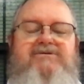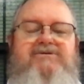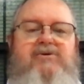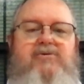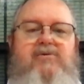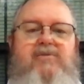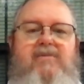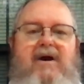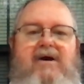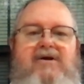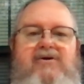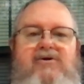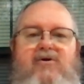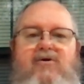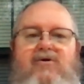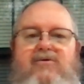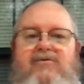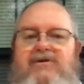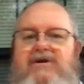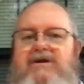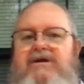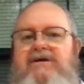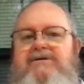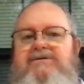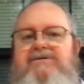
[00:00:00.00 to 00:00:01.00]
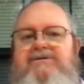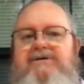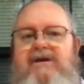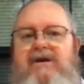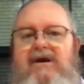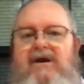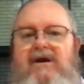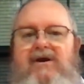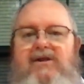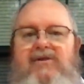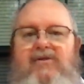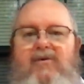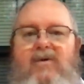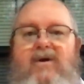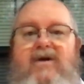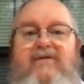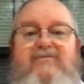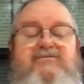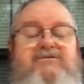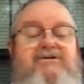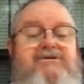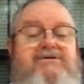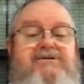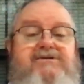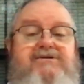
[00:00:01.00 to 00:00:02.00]
is a reminder of these. The way
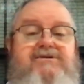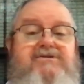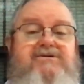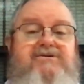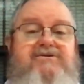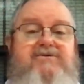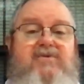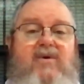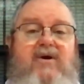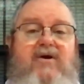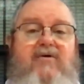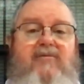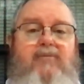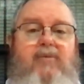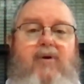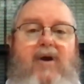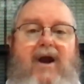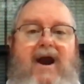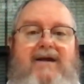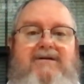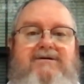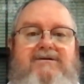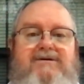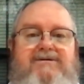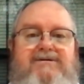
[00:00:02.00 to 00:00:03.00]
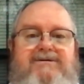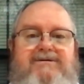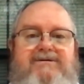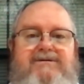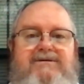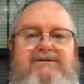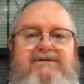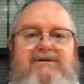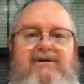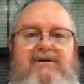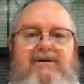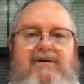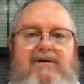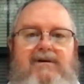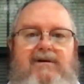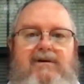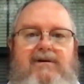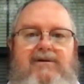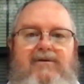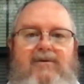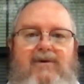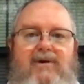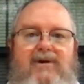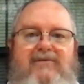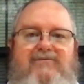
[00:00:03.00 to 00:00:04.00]
of Jesus is the way of practice.
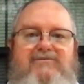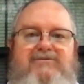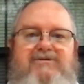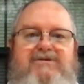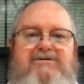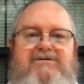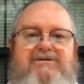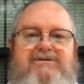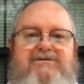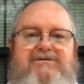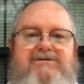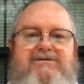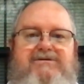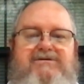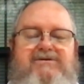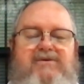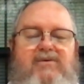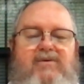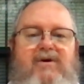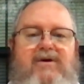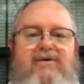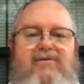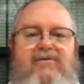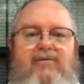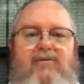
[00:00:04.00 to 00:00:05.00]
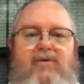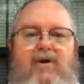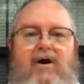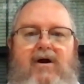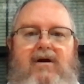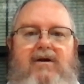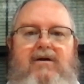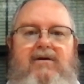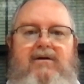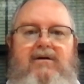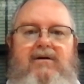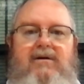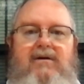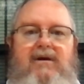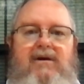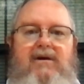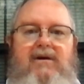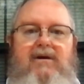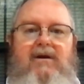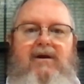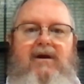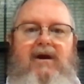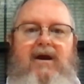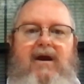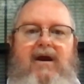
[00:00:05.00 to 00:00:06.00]
The way of Jesus is the way of the rock.
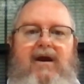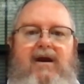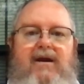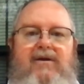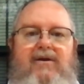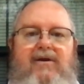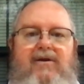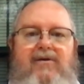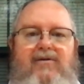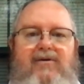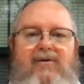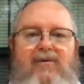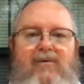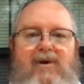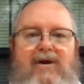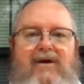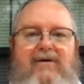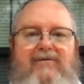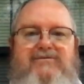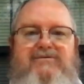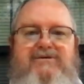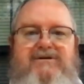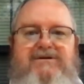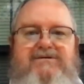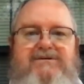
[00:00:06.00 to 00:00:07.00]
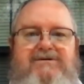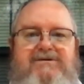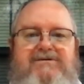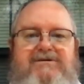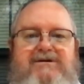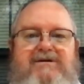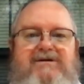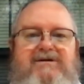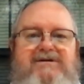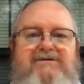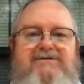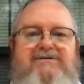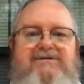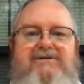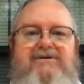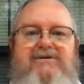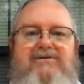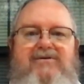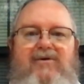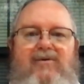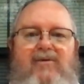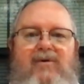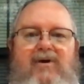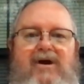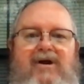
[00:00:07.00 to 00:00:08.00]
And the way of Jesus is
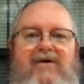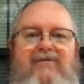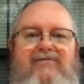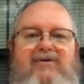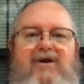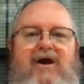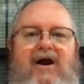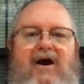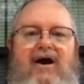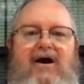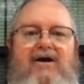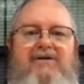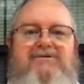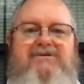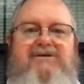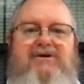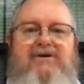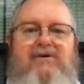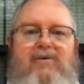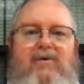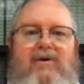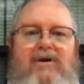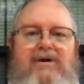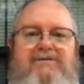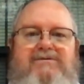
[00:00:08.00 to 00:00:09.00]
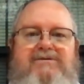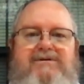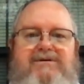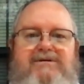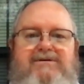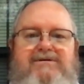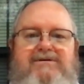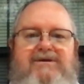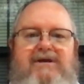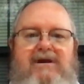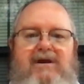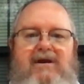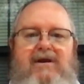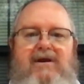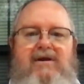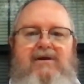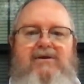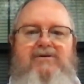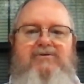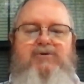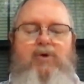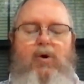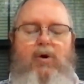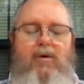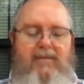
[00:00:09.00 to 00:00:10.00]
the way of consequences.
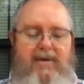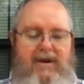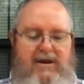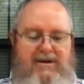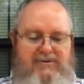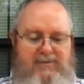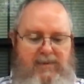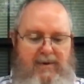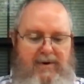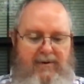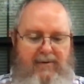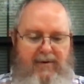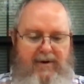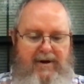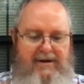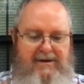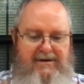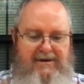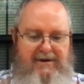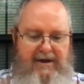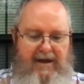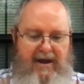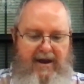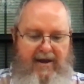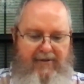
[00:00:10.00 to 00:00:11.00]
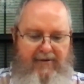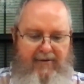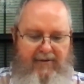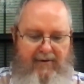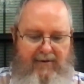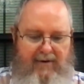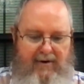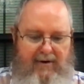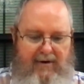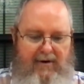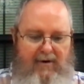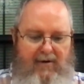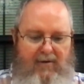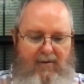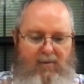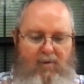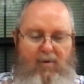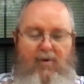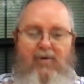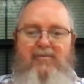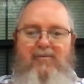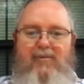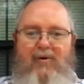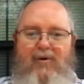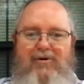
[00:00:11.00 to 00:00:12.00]
Join me as we read together
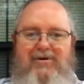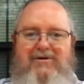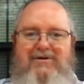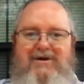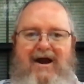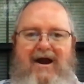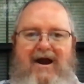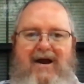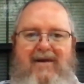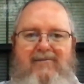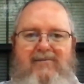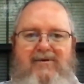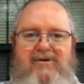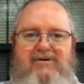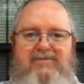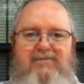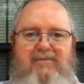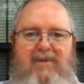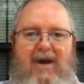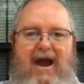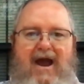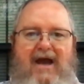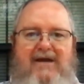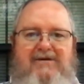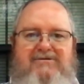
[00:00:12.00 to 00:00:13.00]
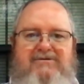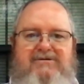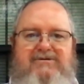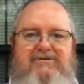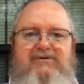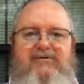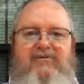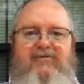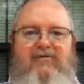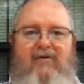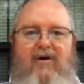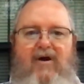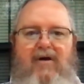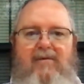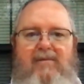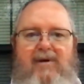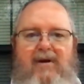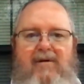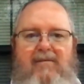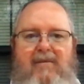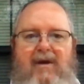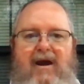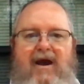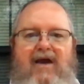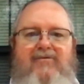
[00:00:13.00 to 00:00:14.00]
one more time this passage
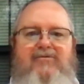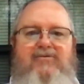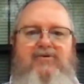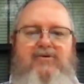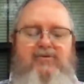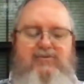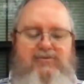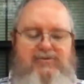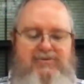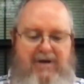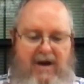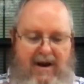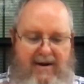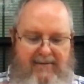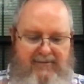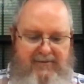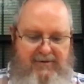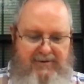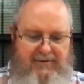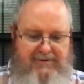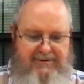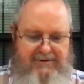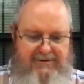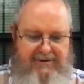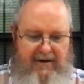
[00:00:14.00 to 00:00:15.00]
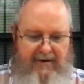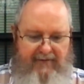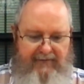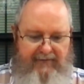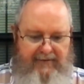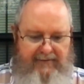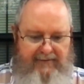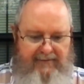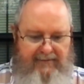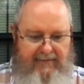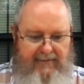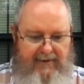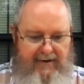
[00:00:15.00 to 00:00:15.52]
from Matthew chapter 7.